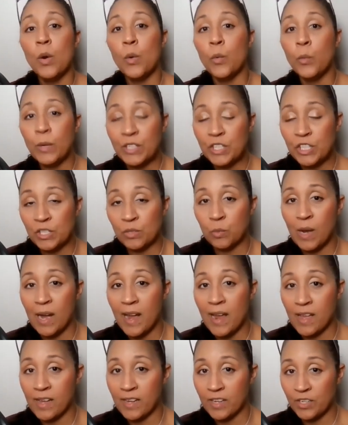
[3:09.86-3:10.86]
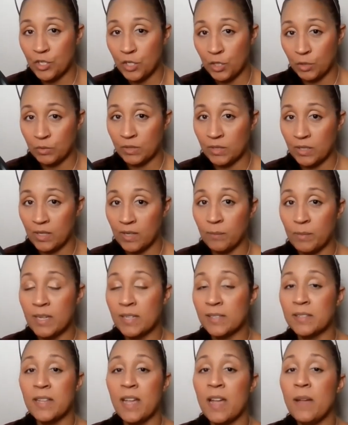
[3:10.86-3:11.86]
which is why I chose it,
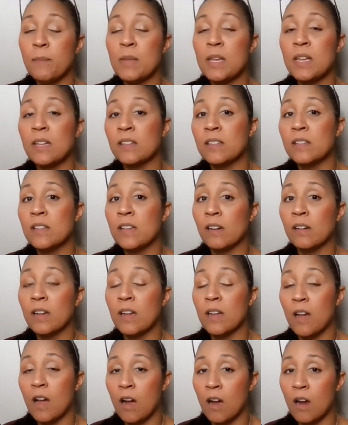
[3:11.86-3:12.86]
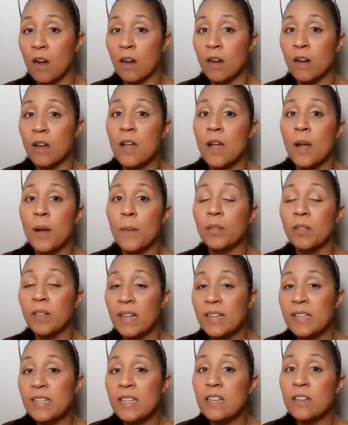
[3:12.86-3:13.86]
because that means there are
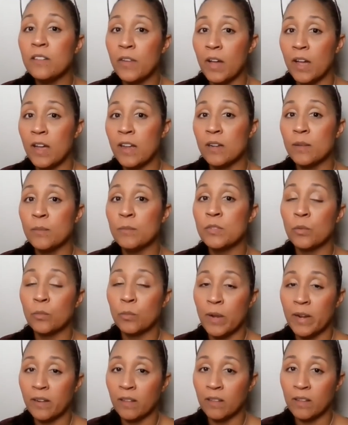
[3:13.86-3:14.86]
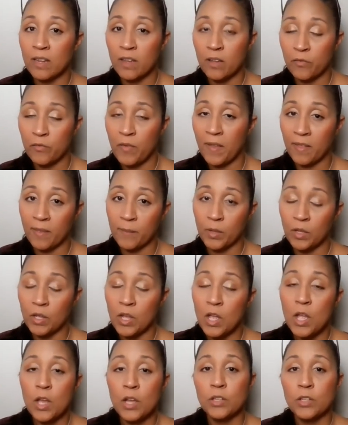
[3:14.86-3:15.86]
plenty of items readily available.
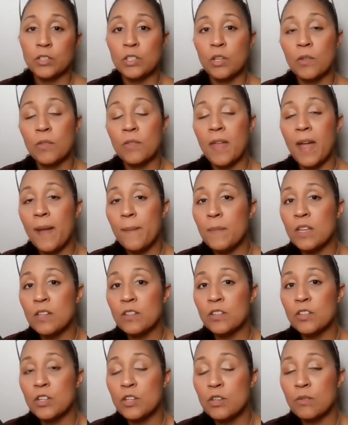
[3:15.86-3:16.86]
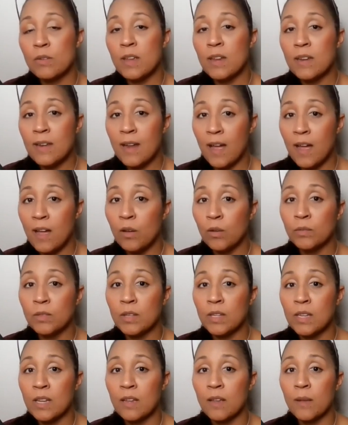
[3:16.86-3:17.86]
So that means you can not
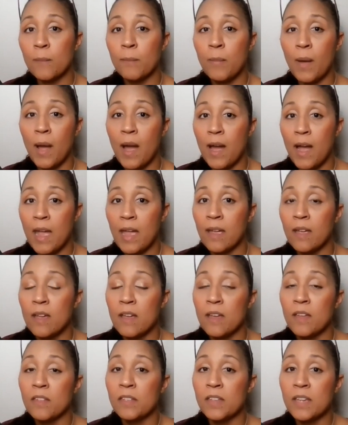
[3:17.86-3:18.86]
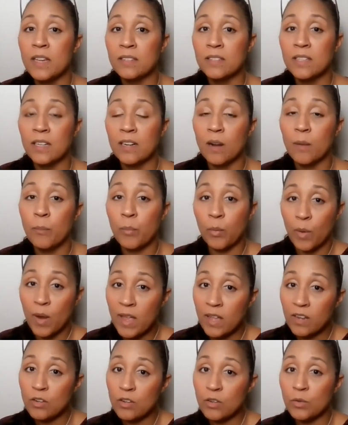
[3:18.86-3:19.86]
only buy things that are
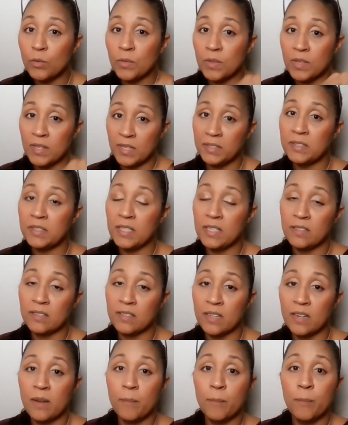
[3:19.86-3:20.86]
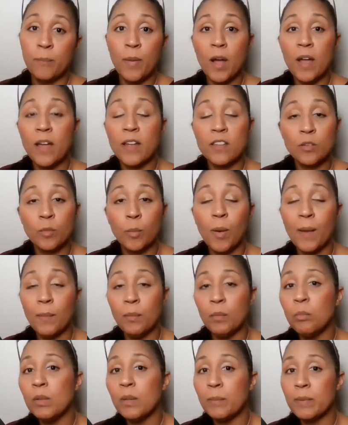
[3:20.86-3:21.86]
brand new this season, but you'll
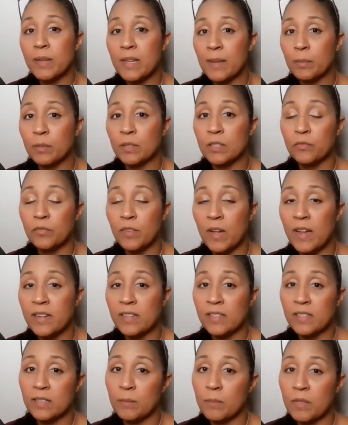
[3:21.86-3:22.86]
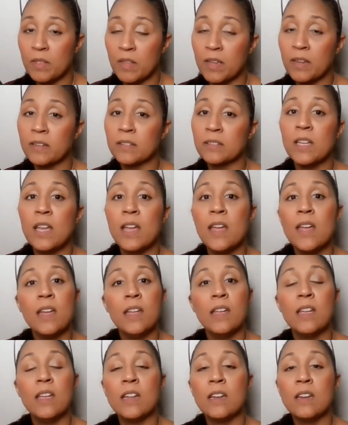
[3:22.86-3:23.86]
probably be able to find some things
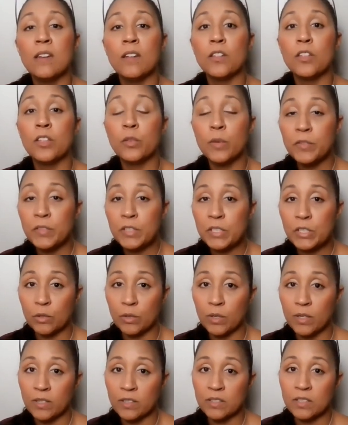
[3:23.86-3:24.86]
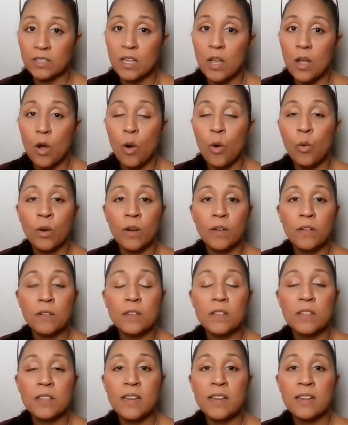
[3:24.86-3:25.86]
in thrift stores or
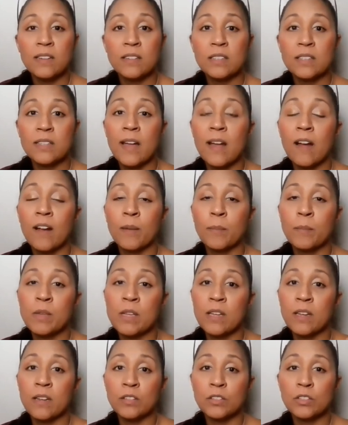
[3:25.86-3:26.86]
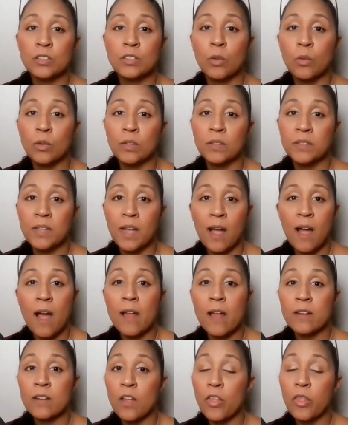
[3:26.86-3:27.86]
things that are being sold
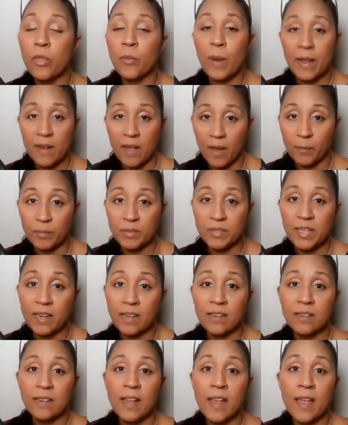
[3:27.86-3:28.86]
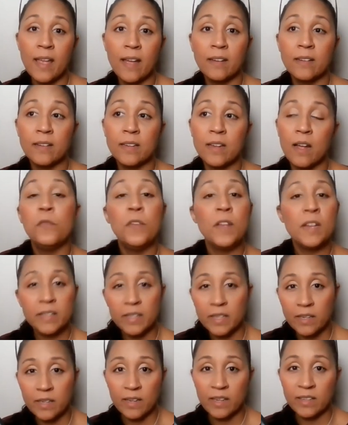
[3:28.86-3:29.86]
on ThredUp, secondhand.
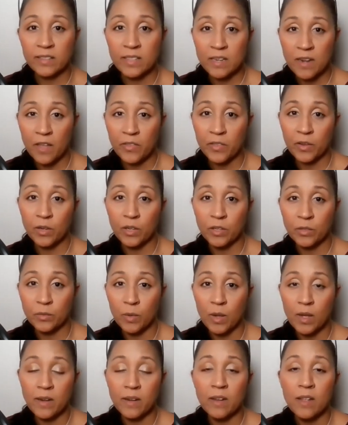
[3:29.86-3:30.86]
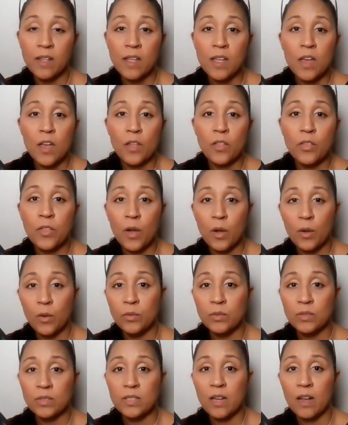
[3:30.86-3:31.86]
Vinted is another good one.
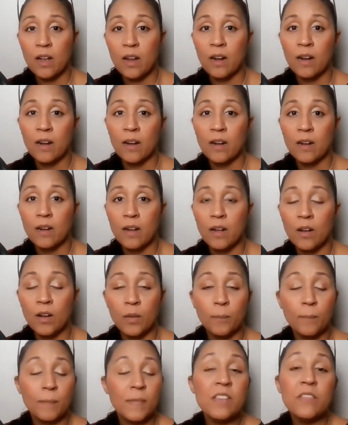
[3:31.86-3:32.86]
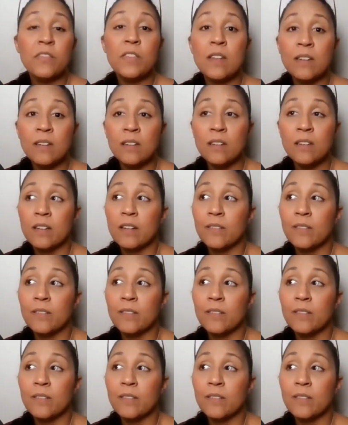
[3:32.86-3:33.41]
Those are even